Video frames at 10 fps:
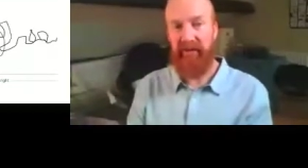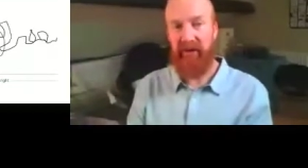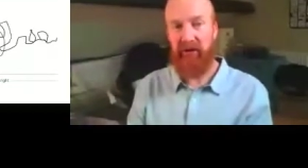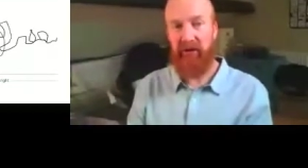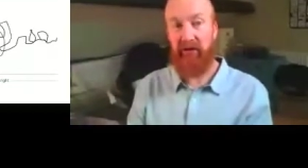
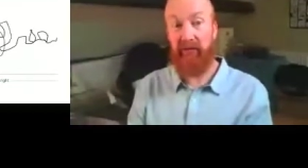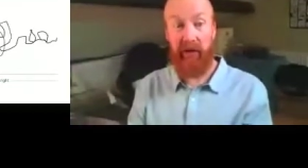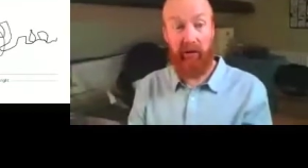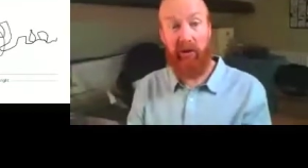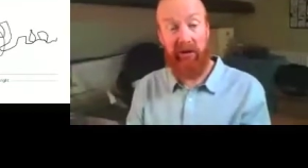You're going to
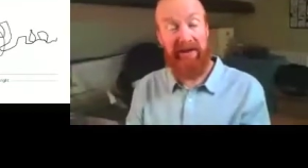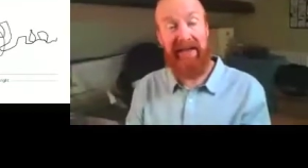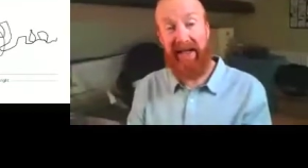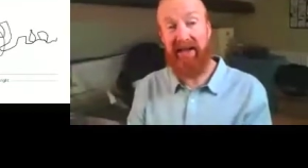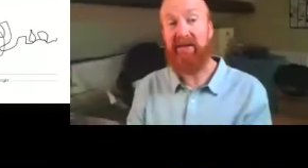follow a lot of
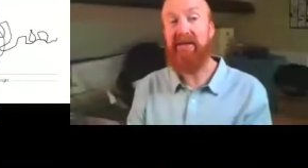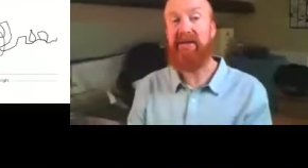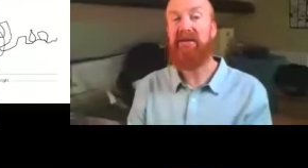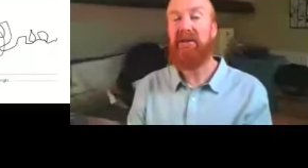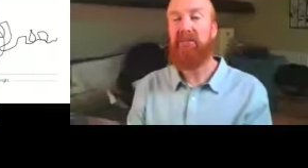dead
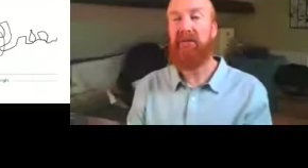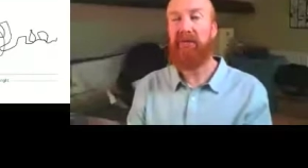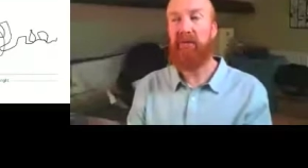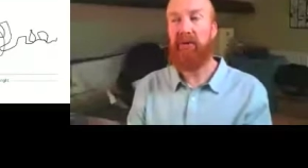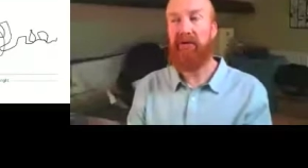ends
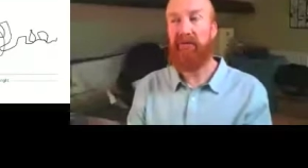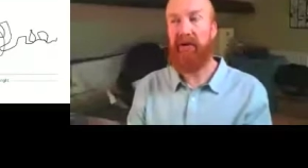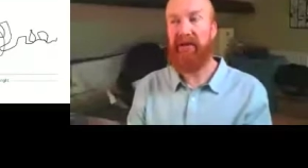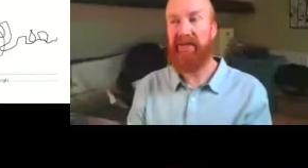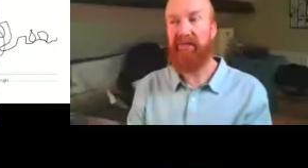before you
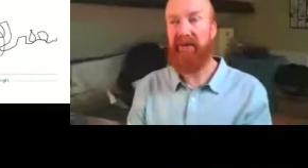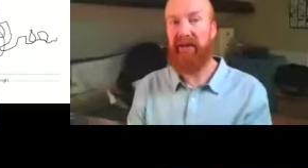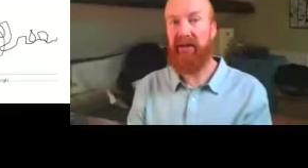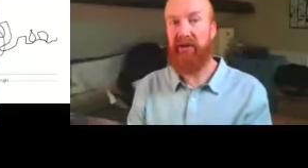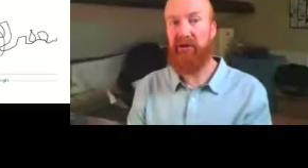find something
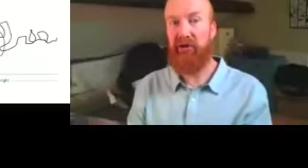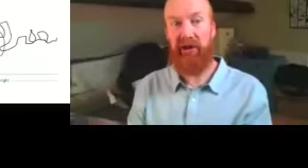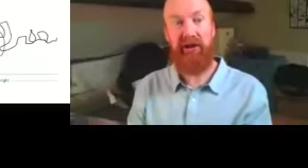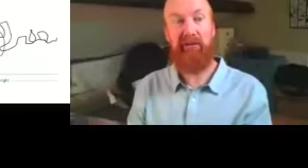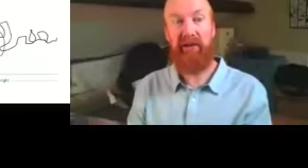that is
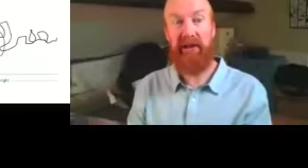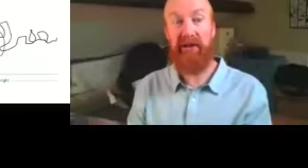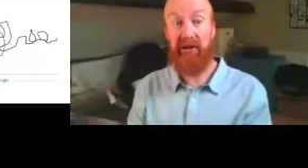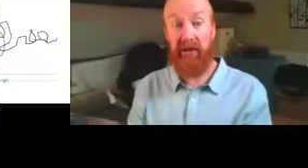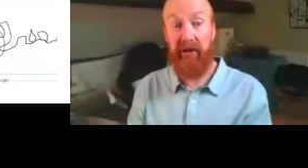genuinely
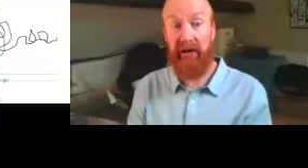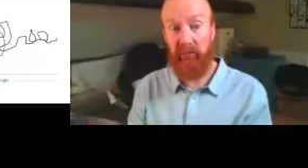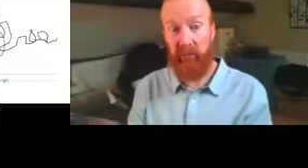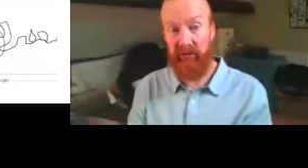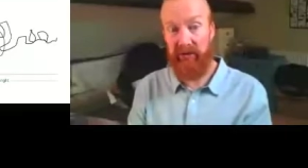desired
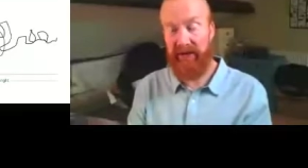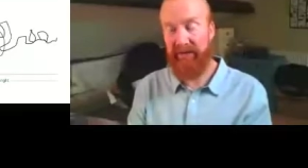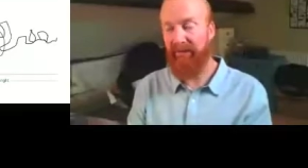and wanted.